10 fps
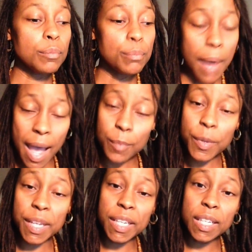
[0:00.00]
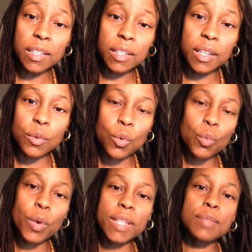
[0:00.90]
my opinion,
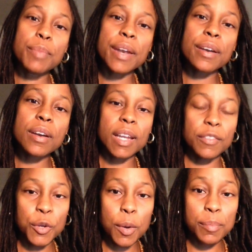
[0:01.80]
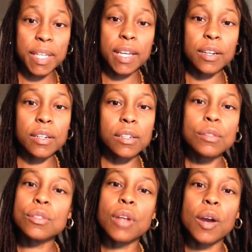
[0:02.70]
what's better? If you're a beginner,
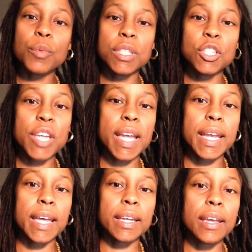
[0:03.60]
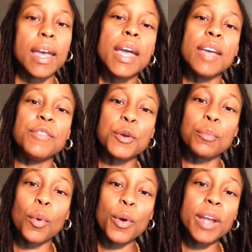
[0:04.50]
start with the jade egg. If you're
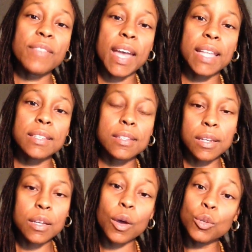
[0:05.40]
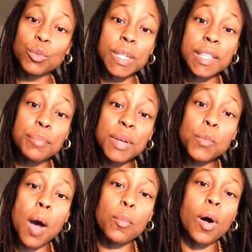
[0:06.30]
more advanced, go with the
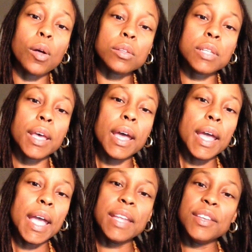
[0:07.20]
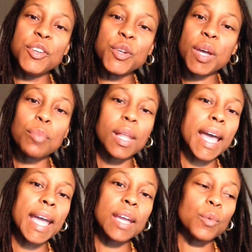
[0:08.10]
Benoit balls. And you can
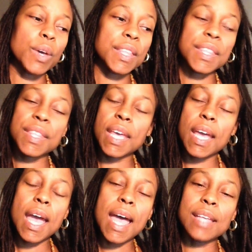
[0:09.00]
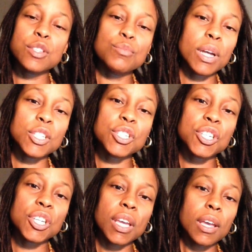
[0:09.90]
play with as much